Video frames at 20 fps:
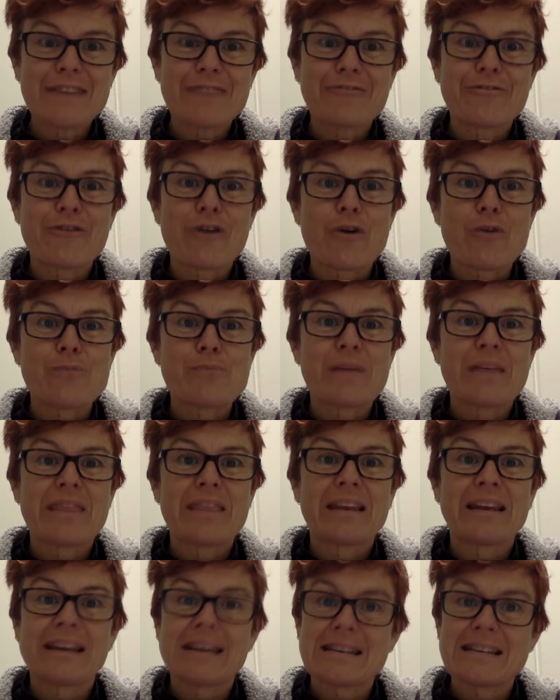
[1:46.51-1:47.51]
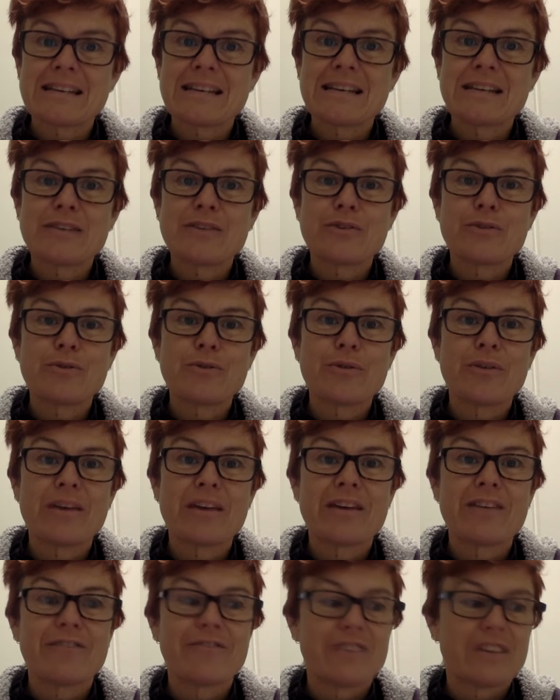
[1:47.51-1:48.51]
from the letter to
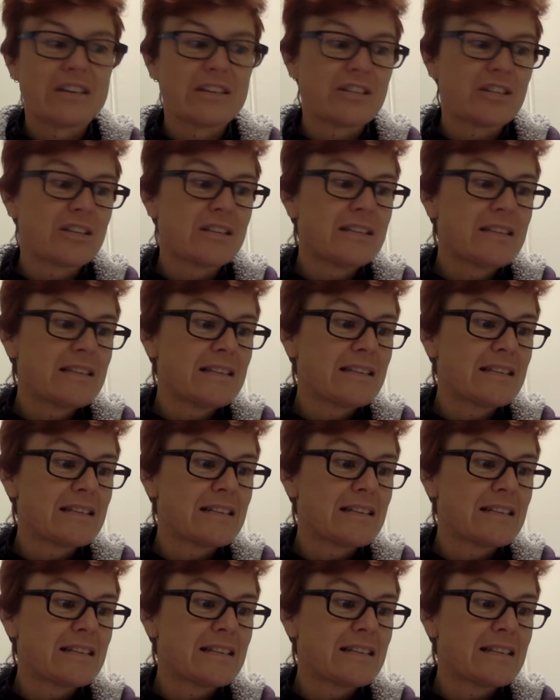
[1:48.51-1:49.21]
the Ephesians.